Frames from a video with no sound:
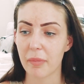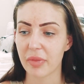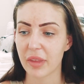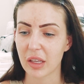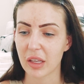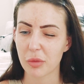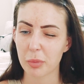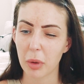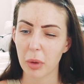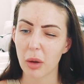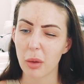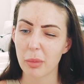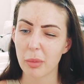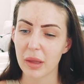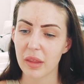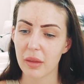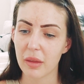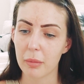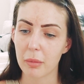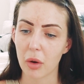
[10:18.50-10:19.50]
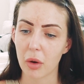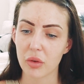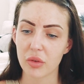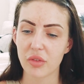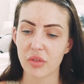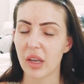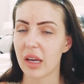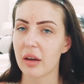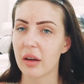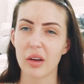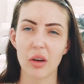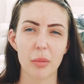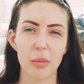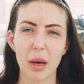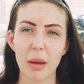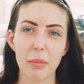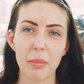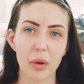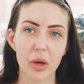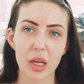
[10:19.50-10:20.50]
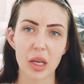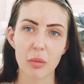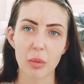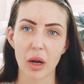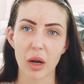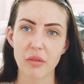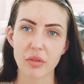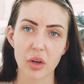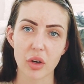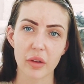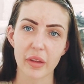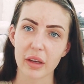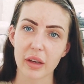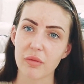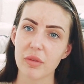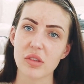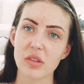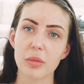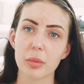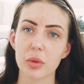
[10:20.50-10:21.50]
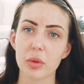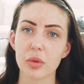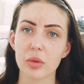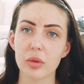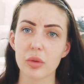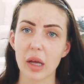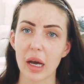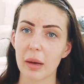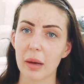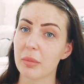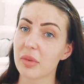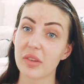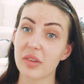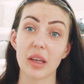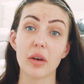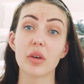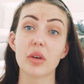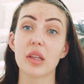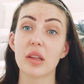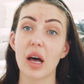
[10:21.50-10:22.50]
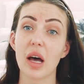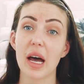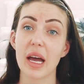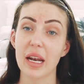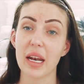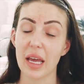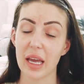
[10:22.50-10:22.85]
That's probably the most area on my body where I've got like visible cellulite,